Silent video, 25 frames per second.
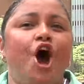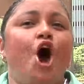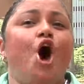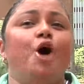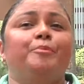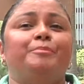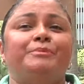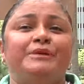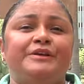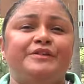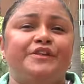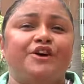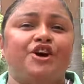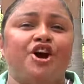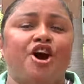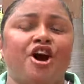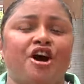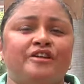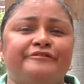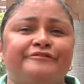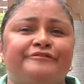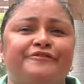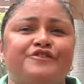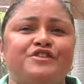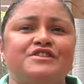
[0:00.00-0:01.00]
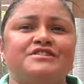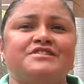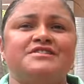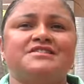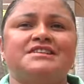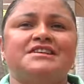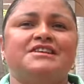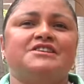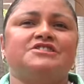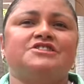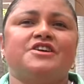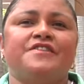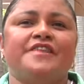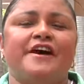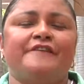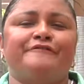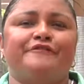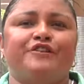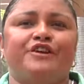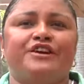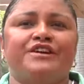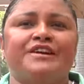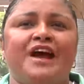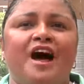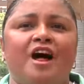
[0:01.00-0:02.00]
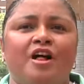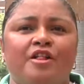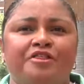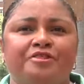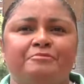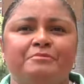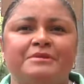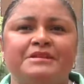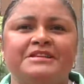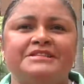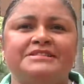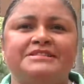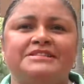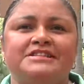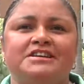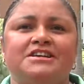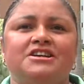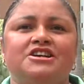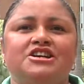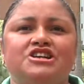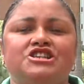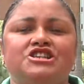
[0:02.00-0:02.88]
Opening the conference, South African Health Minister